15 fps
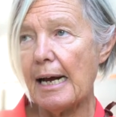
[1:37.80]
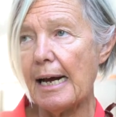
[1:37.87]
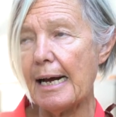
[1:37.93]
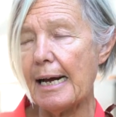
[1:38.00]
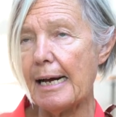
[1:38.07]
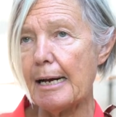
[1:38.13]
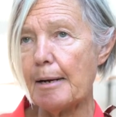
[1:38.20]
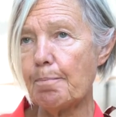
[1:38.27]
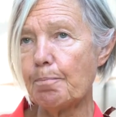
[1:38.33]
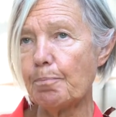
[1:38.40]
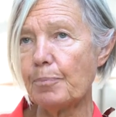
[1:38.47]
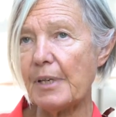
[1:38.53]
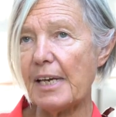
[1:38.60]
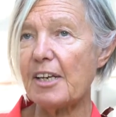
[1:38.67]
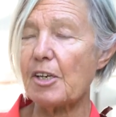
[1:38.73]

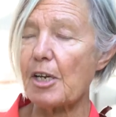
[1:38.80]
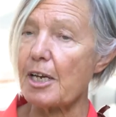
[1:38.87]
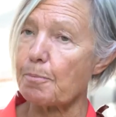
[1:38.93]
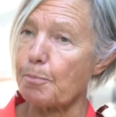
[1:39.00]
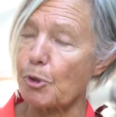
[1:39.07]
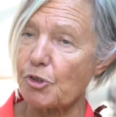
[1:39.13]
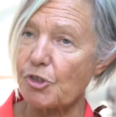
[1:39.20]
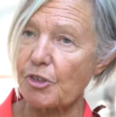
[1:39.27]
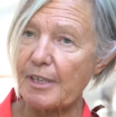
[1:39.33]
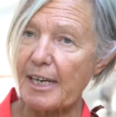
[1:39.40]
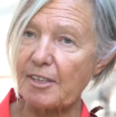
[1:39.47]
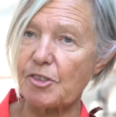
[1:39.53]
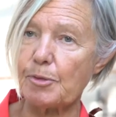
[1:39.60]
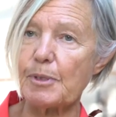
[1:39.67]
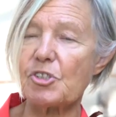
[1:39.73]
Um, it, it, puts on
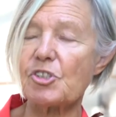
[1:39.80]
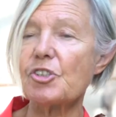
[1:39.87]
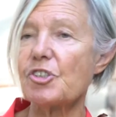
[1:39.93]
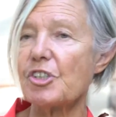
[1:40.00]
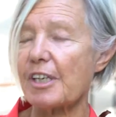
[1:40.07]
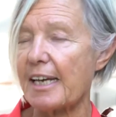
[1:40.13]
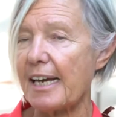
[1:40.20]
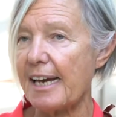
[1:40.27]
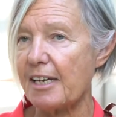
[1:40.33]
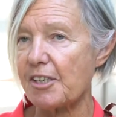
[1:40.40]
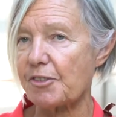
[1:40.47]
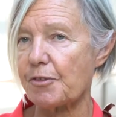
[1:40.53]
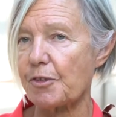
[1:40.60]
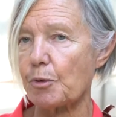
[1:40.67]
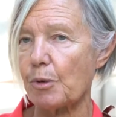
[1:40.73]
exhibitions, it
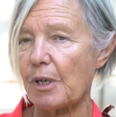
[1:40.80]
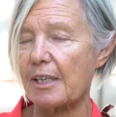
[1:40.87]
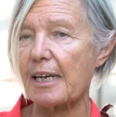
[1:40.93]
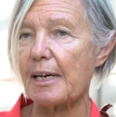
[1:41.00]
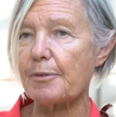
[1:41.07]
cares for the work.